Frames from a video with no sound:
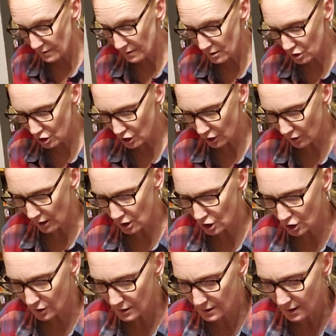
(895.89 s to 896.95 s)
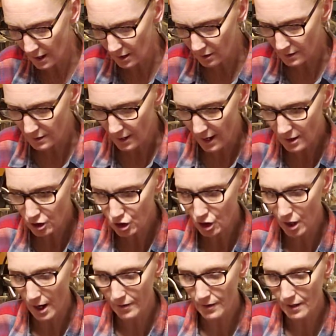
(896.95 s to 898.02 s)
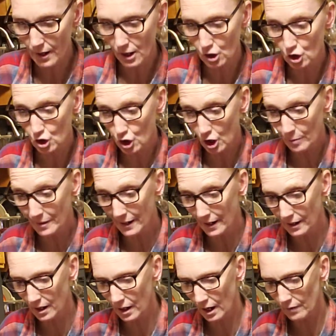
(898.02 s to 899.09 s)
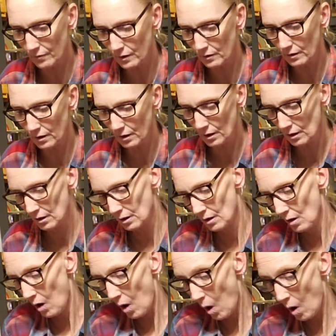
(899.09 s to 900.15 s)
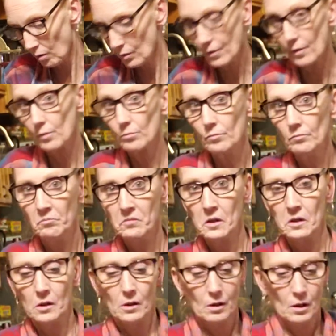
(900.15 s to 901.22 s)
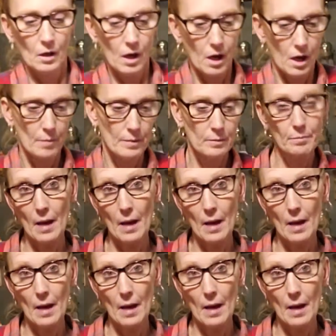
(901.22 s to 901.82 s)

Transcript: this year, I should say, because last year I think I germinated all of them in